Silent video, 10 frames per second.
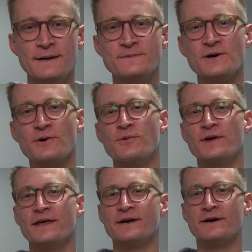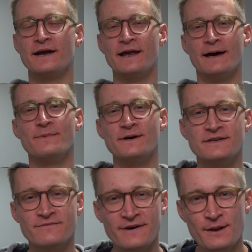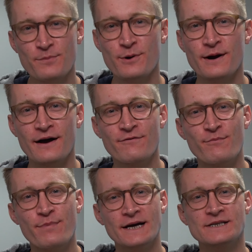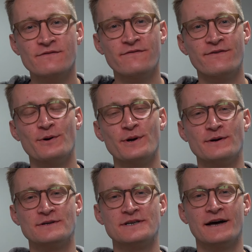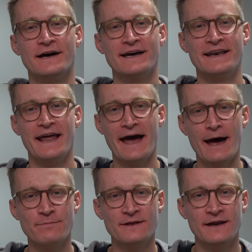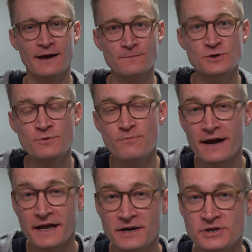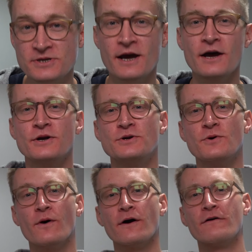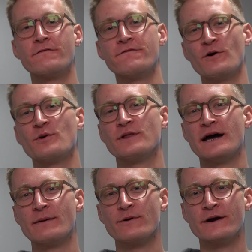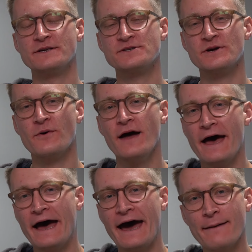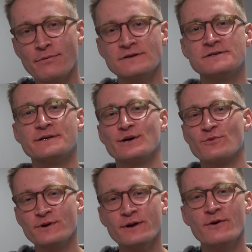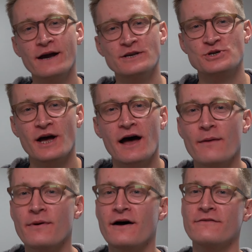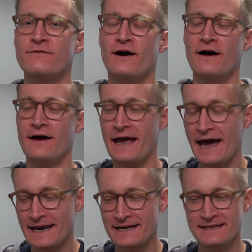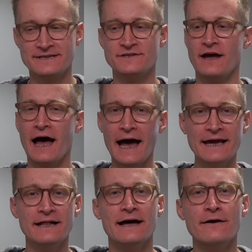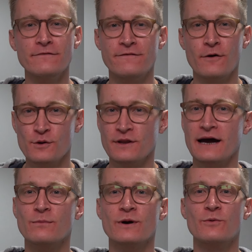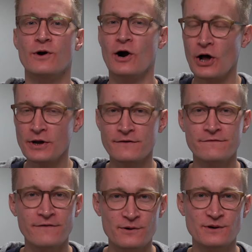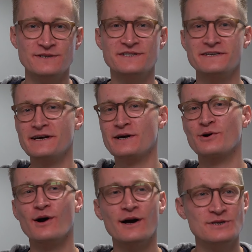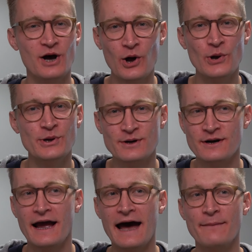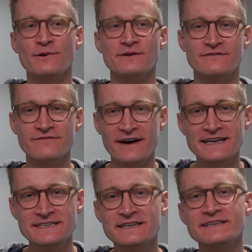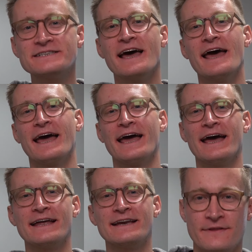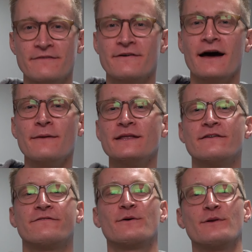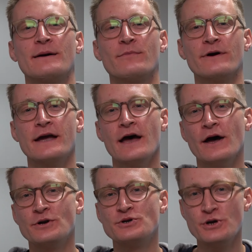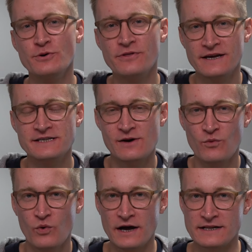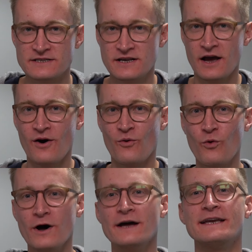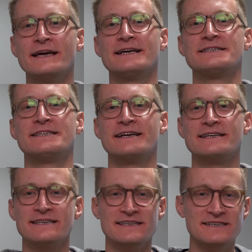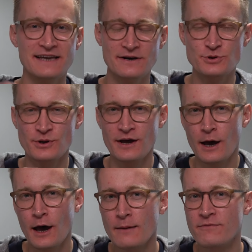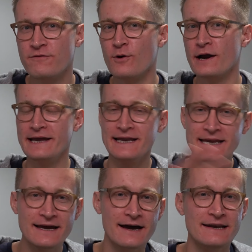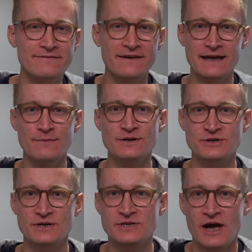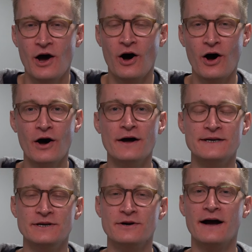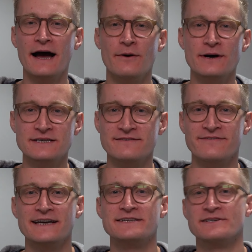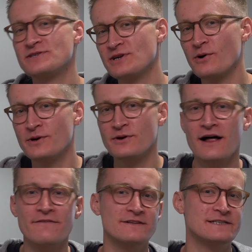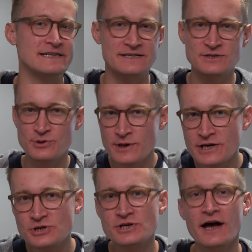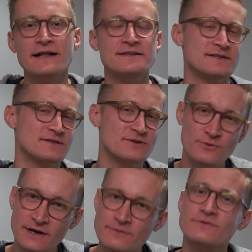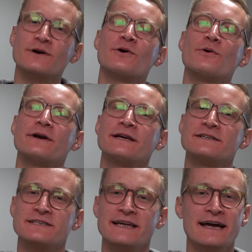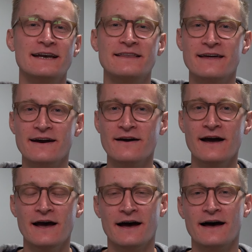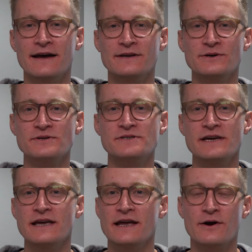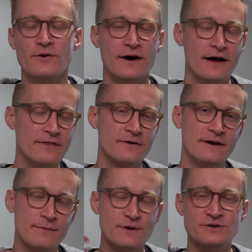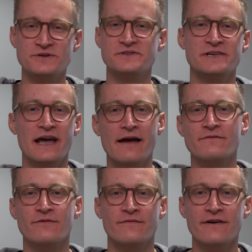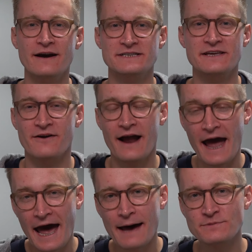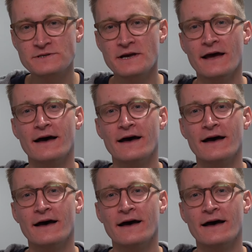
name's Eric Wielander and I'm the developer of BestPhotos, an app that helps you manage your photo library. So Apple's done a really great job of adding this iCloud photo library where all your photos sync across all your Apple devices, and they've kind of made the photo library two things at once. One is that it's this central hub for any kind of images on your iOS devices. So you'll often see screenshots and screen recordings land there. You'll see, other images saved from various other apps,